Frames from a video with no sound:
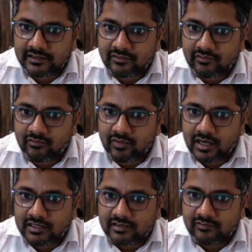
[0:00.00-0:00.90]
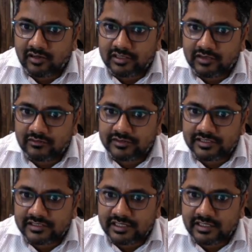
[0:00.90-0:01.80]
water molecule, which
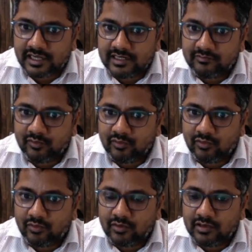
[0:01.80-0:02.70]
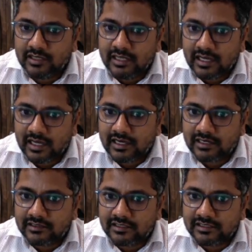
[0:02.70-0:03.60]
is a dipole,
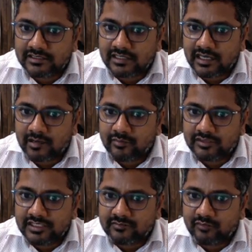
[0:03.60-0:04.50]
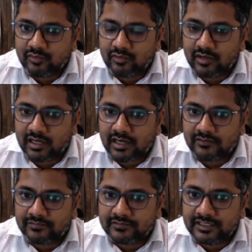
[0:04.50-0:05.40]
and this opposite pole of
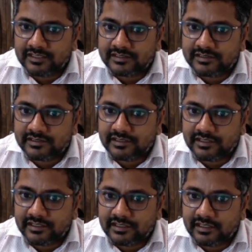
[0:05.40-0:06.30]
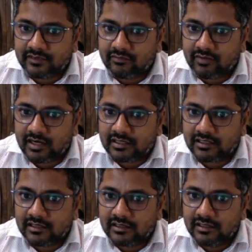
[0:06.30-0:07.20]
this
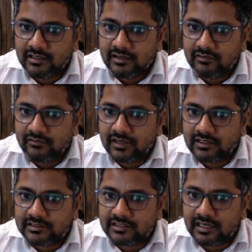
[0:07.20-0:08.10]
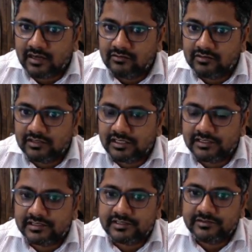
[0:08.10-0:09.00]
water will surround
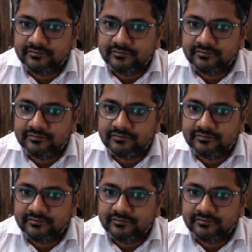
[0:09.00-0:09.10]
this